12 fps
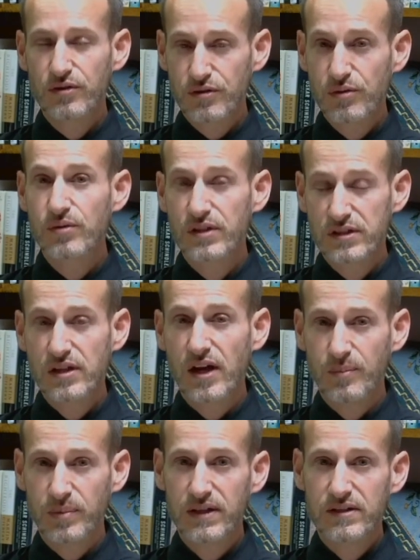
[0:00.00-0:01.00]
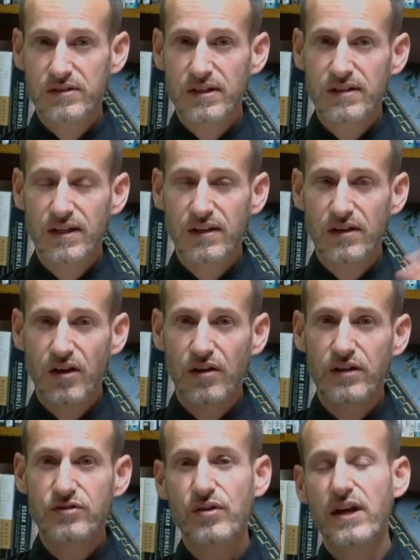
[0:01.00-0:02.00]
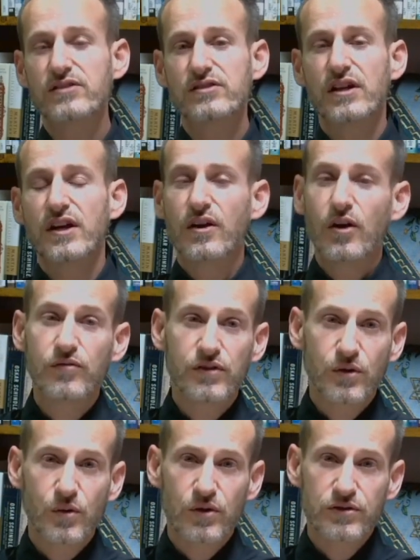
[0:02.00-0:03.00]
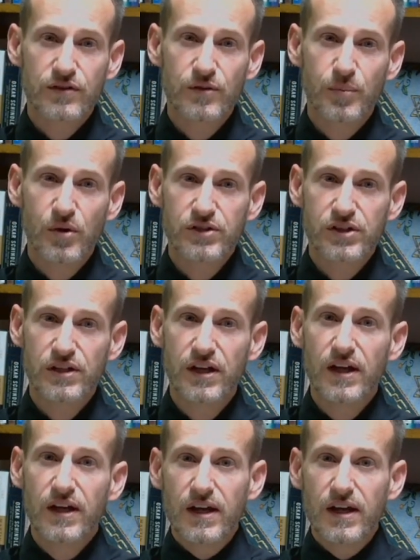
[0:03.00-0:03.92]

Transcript: through the topics that are addressed over the course of the portion.